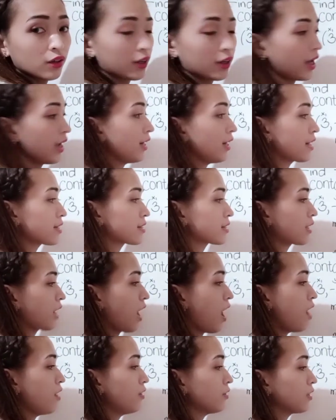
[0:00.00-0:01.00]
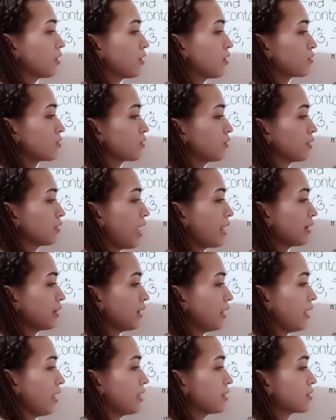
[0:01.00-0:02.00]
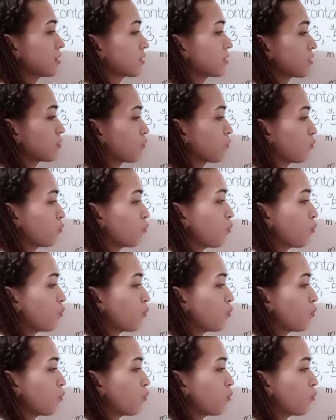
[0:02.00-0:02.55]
Okay, let's count. So that is 1.